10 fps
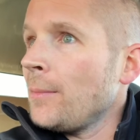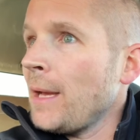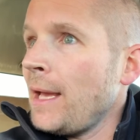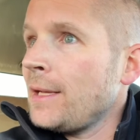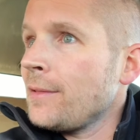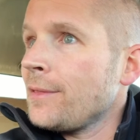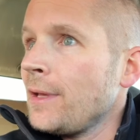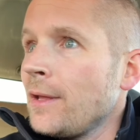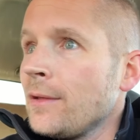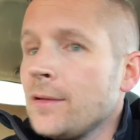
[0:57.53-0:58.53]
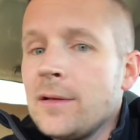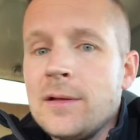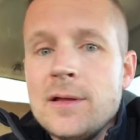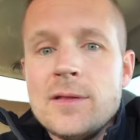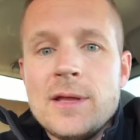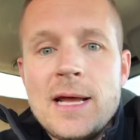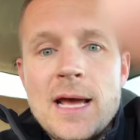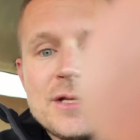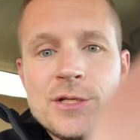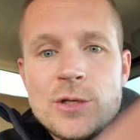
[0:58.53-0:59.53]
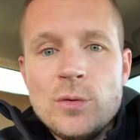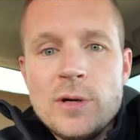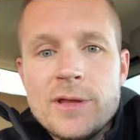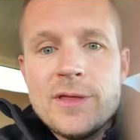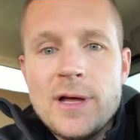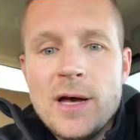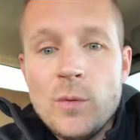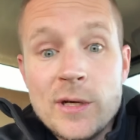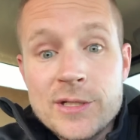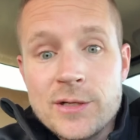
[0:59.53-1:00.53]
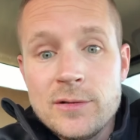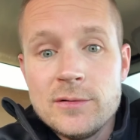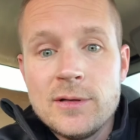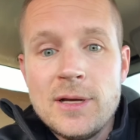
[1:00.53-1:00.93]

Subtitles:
anything that had to do with winter